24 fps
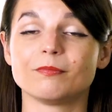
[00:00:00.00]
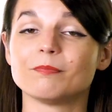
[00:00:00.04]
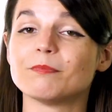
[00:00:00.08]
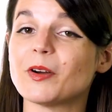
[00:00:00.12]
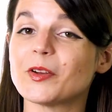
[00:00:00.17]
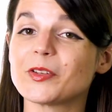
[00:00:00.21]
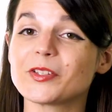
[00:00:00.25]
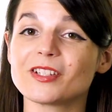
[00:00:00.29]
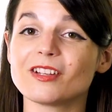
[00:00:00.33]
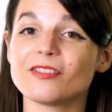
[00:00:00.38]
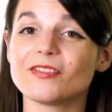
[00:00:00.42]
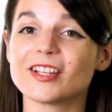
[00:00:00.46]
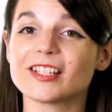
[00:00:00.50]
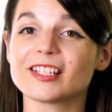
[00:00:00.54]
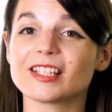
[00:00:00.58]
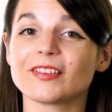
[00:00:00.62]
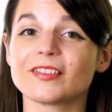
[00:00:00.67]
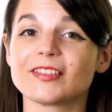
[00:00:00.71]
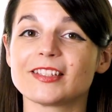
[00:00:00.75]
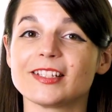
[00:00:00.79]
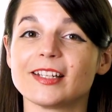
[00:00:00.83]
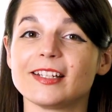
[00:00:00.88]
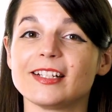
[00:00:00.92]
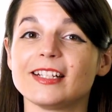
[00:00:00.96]
Most of us
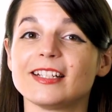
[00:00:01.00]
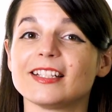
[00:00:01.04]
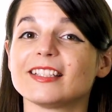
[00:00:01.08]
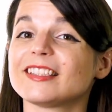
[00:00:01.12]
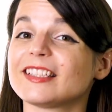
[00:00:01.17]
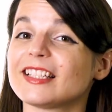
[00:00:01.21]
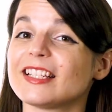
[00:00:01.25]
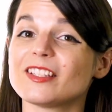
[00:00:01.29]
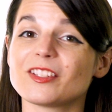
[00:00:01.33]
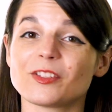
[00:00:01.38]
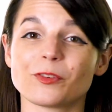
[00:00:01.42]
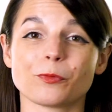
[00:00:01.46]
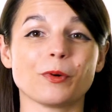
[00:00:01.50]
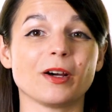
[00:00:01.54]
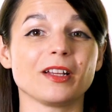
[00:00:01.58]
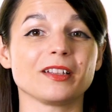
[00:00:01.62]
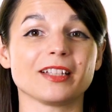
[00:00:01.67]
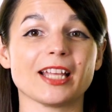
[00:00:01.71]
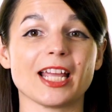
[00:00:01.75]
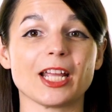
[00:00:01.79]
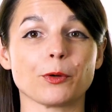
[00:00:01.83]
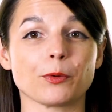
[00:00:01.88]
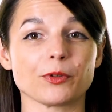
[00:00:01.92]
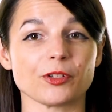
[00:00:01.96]
have studied at least one
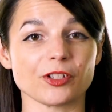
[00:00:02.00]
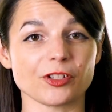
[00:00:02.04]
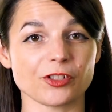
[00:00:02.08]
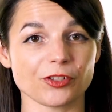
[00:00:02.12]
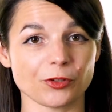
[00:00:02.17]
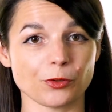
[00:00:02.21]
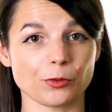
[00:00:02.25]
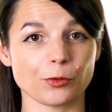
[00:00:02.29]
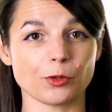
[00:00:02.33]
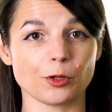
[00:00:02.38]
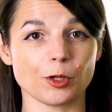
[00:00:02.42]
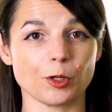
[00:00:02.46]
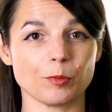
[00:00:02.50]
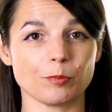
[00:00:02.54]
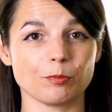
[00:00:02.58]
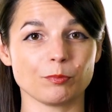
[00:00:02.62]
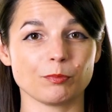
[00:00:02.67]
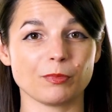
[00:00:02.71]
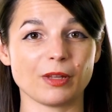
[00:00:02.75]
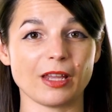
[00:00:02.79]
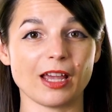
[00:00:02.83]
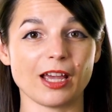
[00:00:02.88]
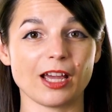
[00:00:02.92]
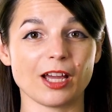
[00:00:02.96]
language at school,
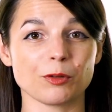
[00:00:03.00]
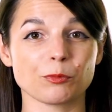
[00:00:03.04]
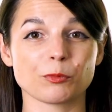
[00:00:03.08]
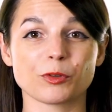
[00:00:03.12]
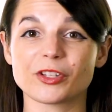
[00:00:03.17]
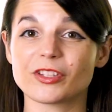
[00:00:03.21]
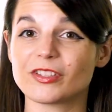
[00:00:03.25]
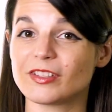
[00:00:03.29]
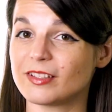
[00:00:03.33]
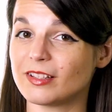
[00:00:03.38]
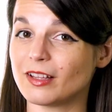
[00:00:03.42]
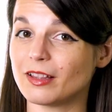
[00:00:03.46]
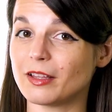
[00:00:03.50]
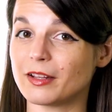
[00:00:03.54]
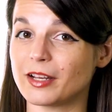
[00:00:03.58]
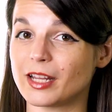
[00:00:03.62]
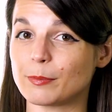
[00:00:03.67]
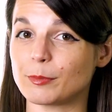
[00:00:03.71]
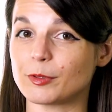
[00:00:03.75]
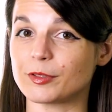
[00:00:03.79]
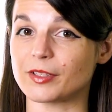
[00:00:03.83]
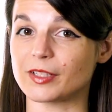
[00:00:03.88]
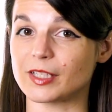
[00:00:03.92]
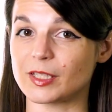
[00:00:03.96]
yet we're still
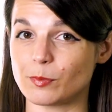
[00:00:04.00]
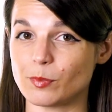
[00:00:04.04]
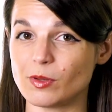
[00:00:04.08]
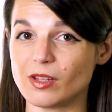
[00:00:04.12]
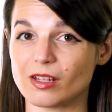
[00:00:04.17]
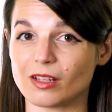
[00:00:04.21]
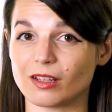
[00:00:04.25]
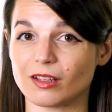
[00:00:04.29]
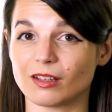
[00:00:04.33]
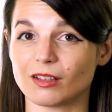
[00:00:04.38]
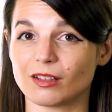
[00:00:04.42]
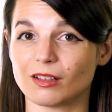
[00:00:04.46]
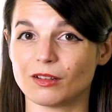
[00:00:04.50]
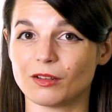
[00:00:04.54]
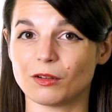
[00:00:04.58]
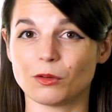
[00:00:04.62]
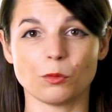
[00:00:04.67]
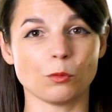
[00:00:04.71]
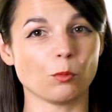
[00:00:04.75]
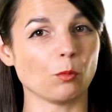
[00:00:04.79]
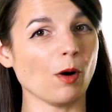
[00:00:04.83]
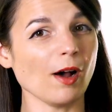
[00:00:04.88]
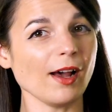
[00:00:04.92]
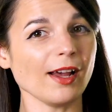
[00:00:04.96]
unable to speak.
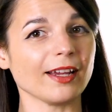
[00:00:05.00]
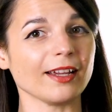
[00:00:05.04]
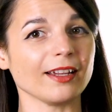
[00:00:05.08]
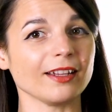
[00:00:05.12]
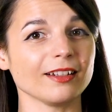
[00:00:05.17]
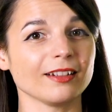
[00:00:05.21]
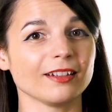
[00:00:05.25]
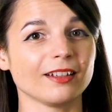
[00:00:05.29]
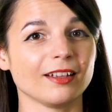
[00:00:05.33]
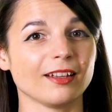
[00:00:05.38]
Why?